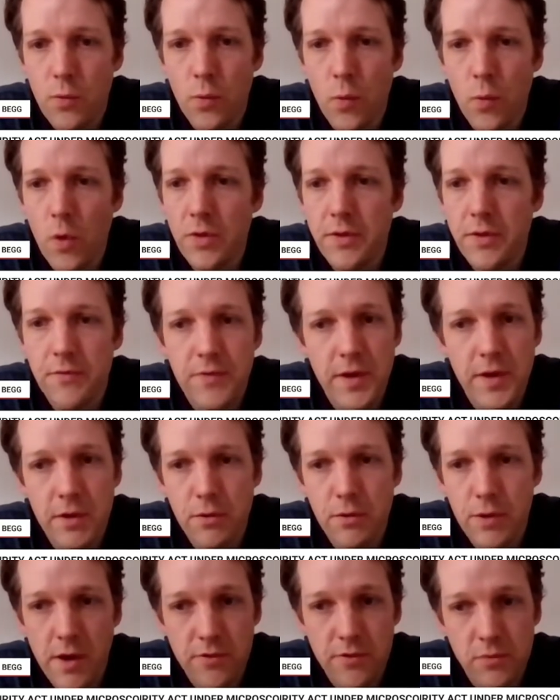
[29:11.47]
what the
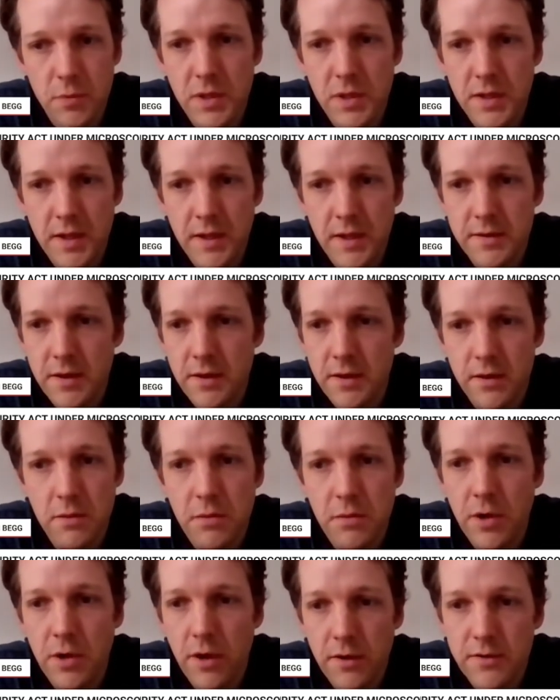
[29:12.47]
federal government does under the
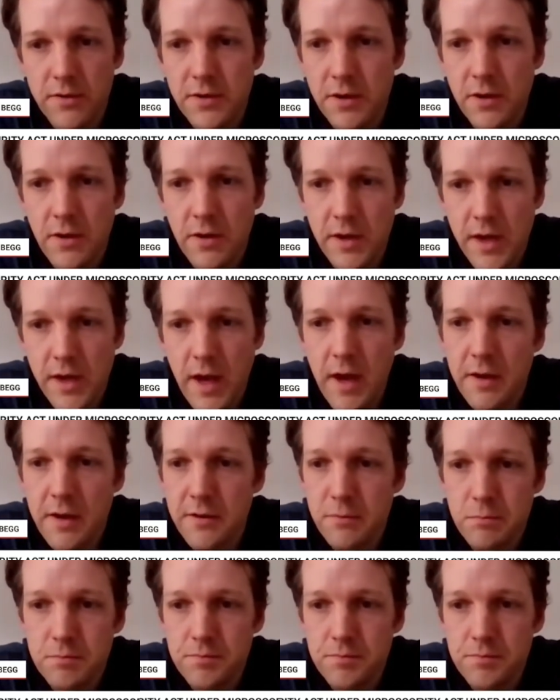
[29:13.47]
Biosecurity Act.